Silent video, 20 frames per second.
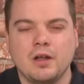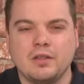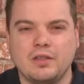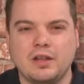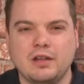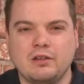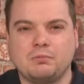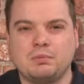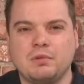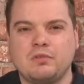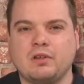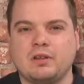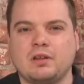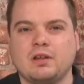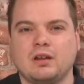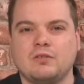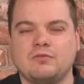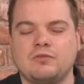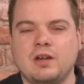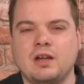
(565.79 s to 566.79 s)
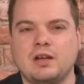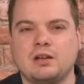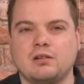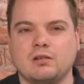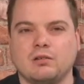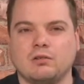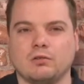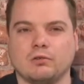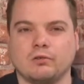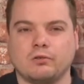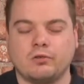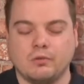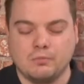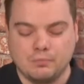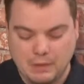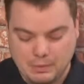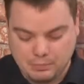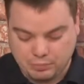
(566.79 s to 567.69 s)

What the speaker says: these particular vehicles,